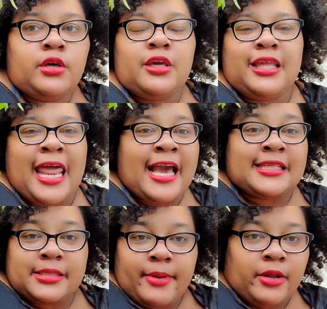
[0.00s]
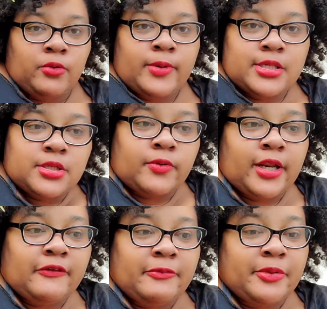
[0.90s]
in X amount of weeks or
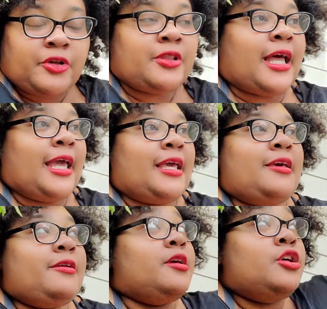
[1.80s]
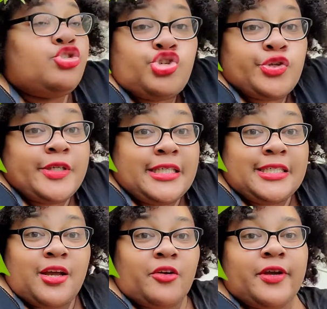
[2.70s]
whatever, but they're like
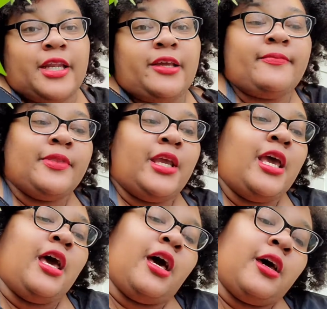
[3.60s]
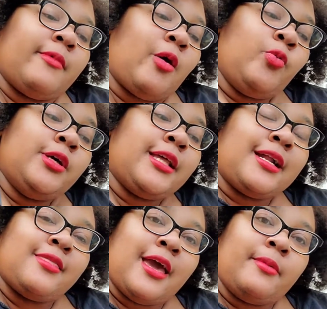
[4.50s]
trees already. I would
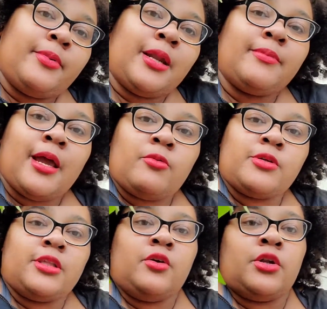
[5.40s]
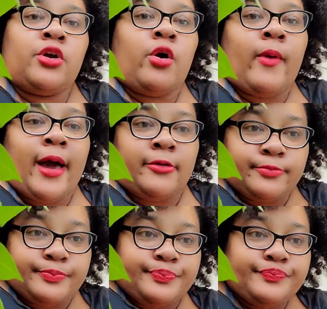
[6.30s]
like that, but I'm not really going to go out
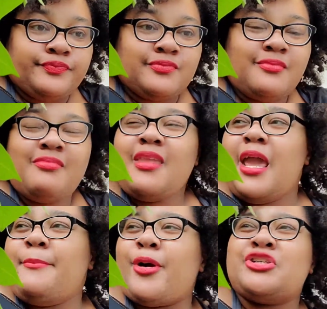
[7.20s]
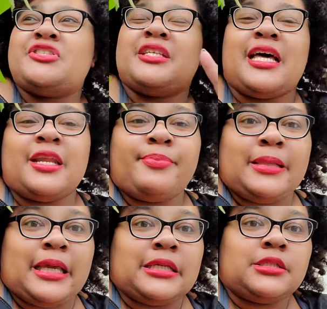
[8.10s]
and purchase a lot of
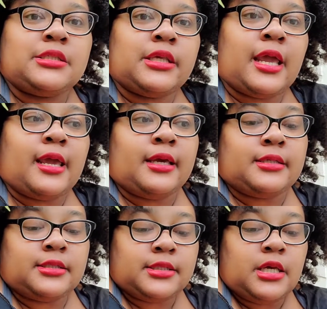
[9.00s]
plants and